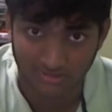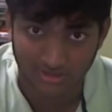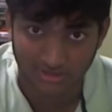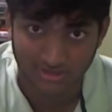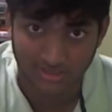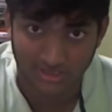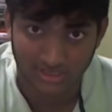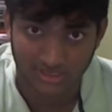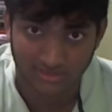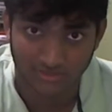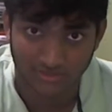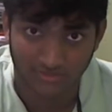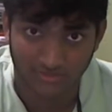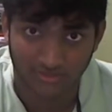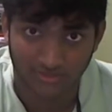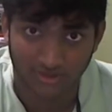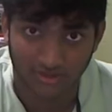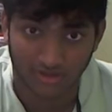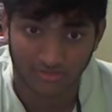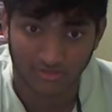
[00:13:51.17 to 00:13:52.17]
It's like
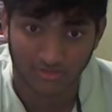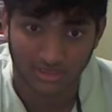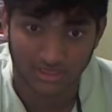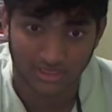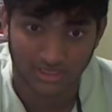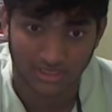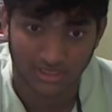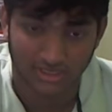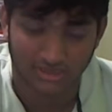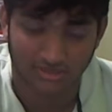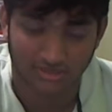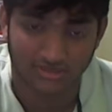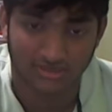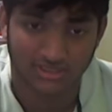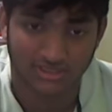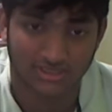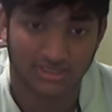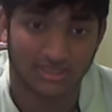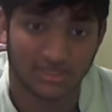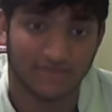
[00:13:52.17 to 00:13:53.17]
12:30. I want to get good
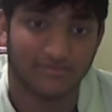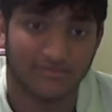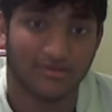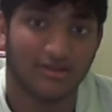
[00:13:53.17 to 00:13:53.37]
sleep.